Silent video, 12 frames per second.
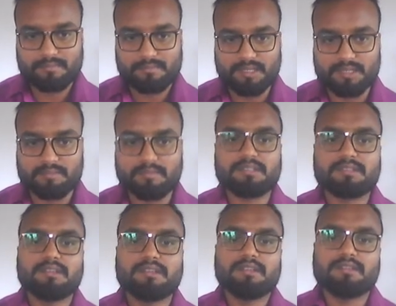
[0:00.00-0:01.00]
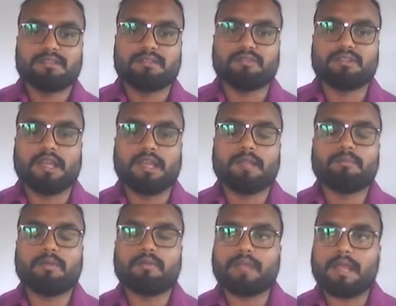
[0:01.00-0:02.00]
It means with the help
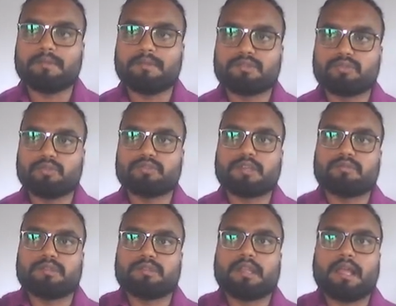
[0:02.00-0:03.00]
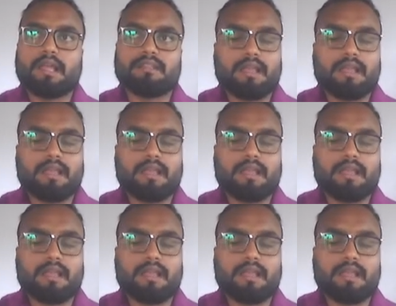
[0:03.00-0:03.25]
of time it shows that whether the